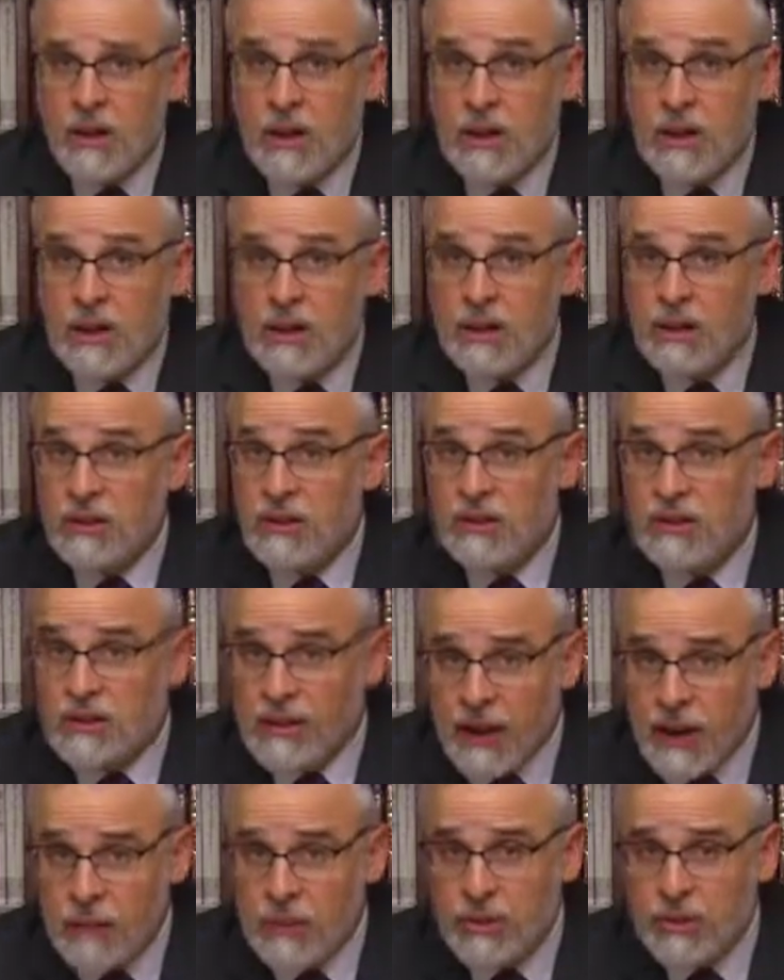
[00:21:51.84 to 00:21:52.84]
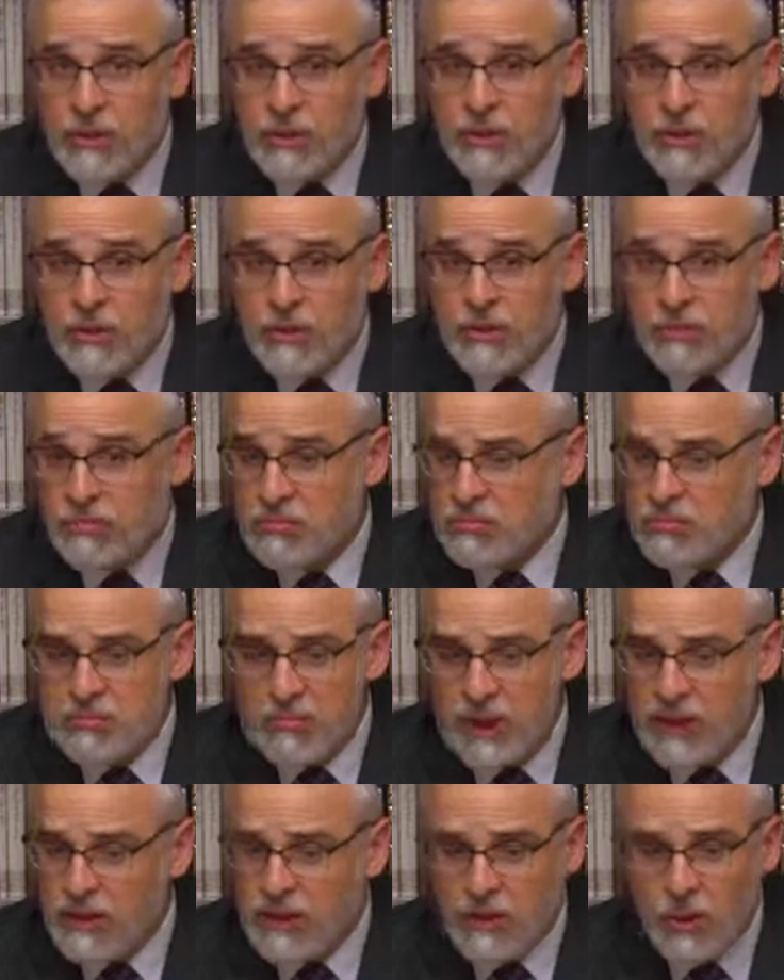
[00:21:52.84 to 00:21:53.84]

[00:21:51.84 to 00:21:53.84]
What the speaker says: It is established, I